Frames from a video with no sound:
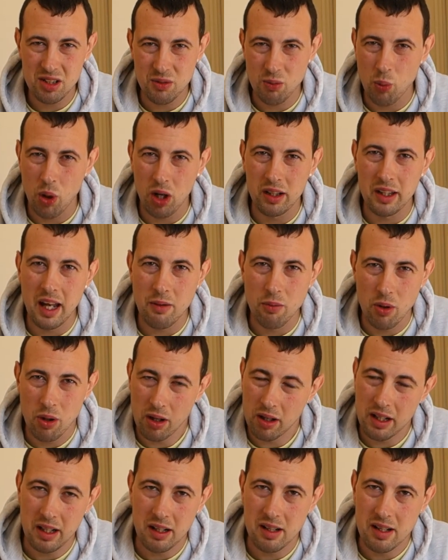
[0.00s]
whatever
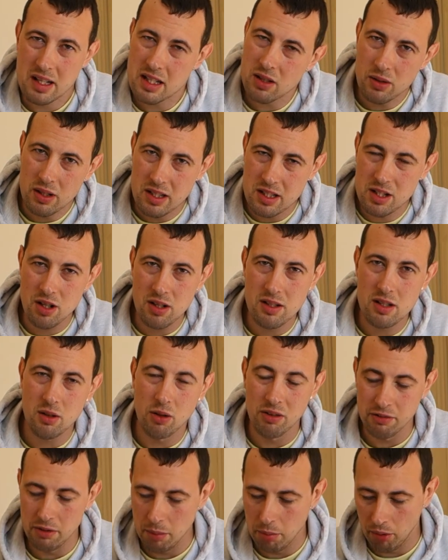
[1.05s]
degree, so it's just
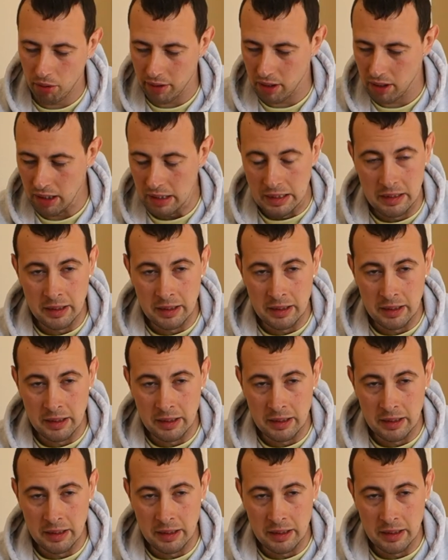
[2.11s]
off the boil,